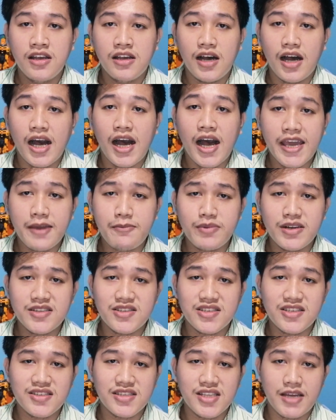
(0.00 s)
A hybrid
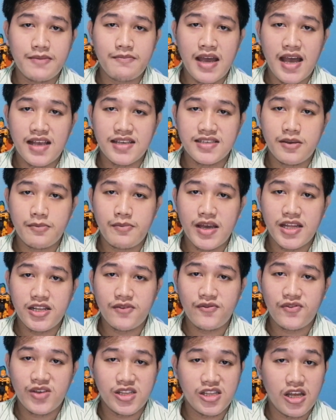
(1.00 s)
system has a
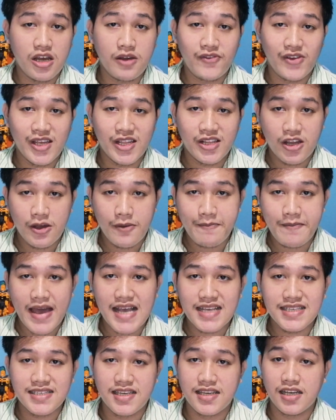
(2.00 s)
benefit of
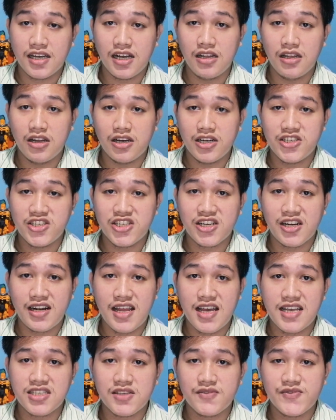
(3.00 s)
encompassing a larger
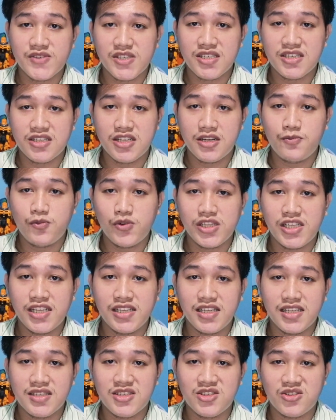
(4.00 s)
class of system within
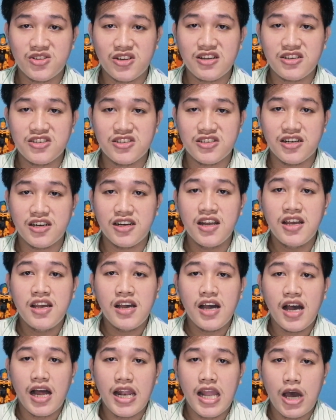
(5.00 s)
its structure,
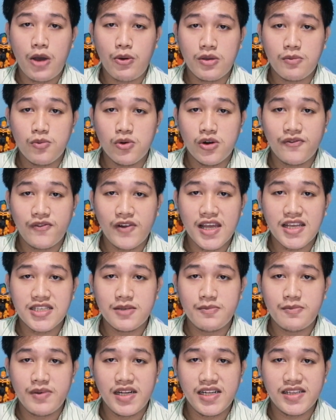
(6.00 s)
allowing more
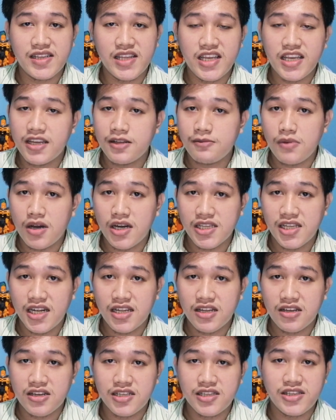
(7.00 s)
flexibility in
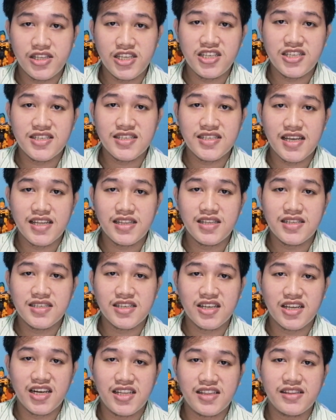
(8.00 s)
modeling continuous and
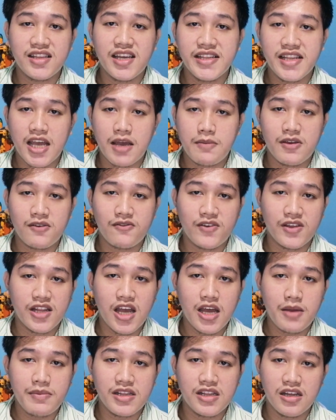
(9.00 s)
discrete dynamic
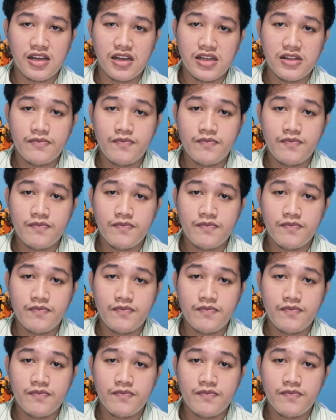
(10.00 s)
phenomena.